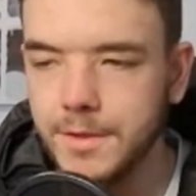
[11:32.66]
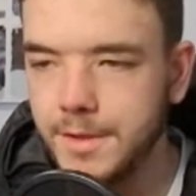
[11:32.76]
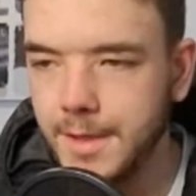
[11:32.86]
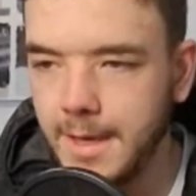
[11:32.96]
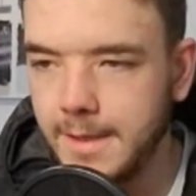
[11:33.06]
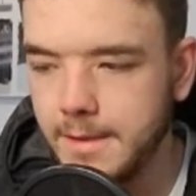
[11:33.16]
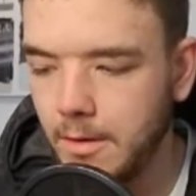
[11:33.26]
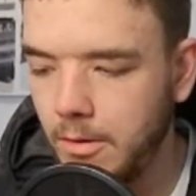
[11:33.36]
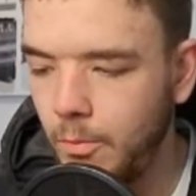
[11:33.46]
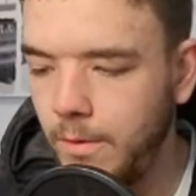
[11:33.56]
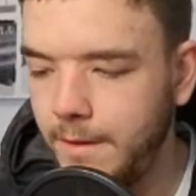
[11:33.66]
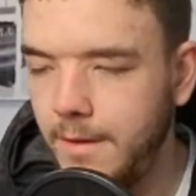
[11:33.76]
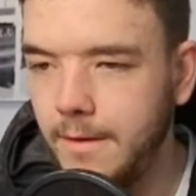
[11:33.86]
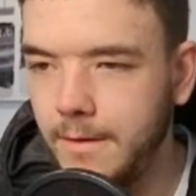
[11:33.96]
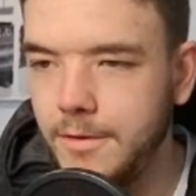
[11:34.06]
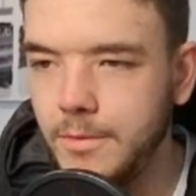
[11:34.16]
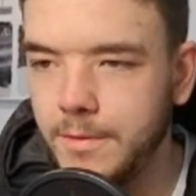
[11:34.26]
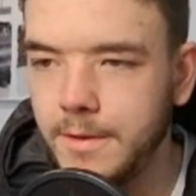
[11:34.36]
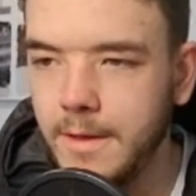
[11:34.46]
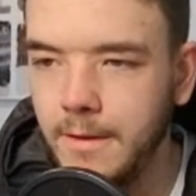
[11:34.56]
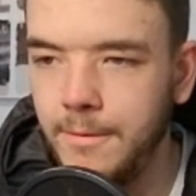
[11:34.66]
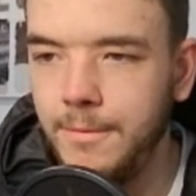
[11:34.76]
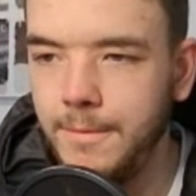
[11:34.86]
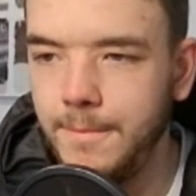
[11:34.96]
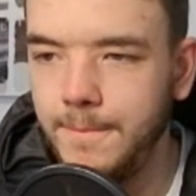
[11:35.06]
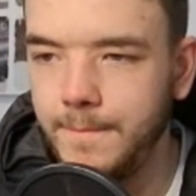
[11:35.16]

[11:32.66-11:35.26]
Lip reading: Just get on with it. I just want to know